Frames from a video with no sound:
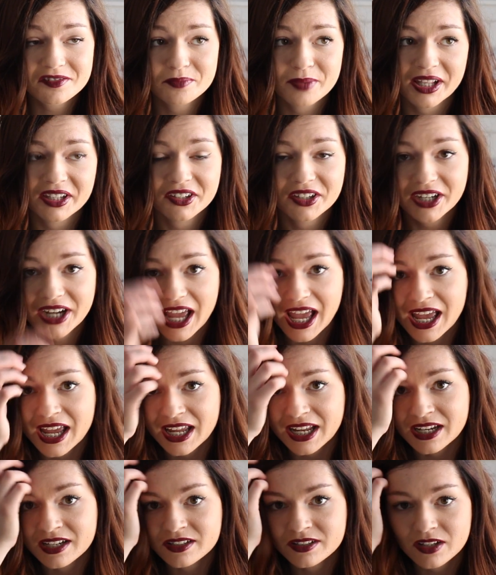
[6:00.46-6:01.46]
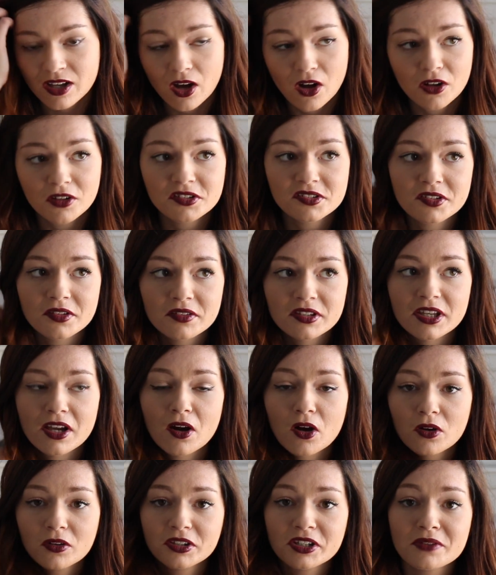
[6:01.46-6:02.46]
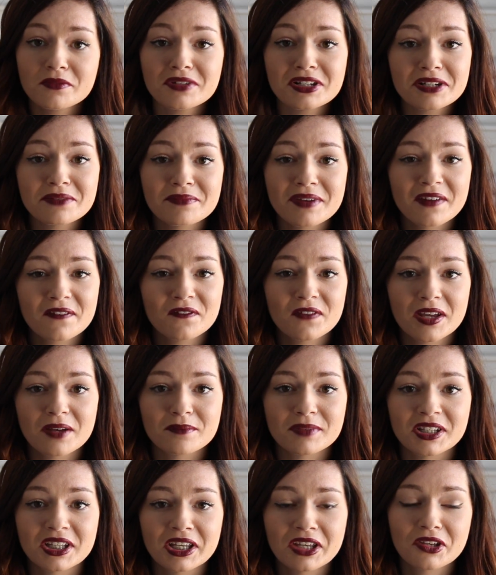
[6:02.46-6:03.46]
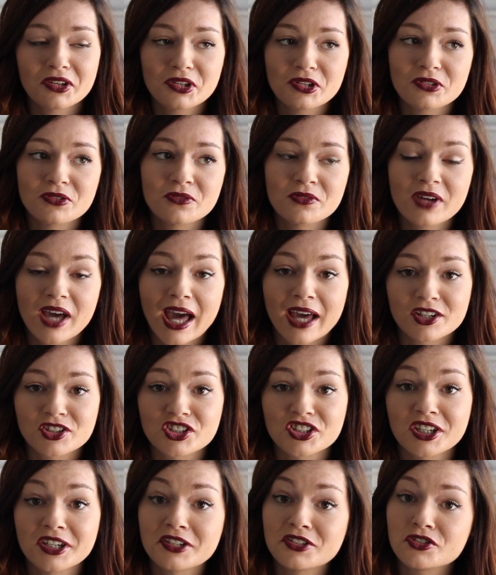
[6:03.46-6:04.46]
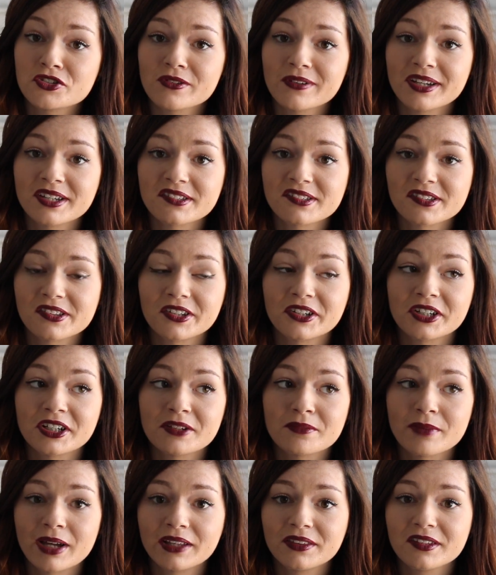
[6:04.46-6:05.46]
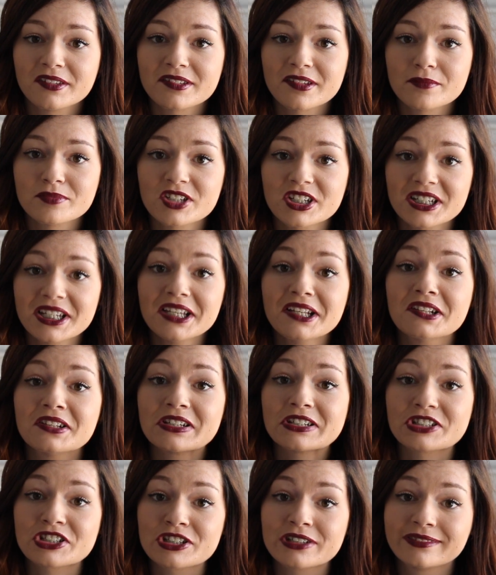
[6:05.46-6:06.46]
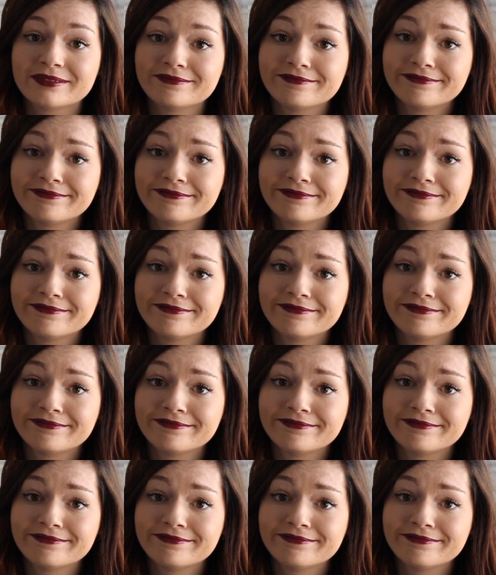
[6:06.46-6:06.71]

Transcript: speller and also the only one in my family who actually enjoys learning about the subject English.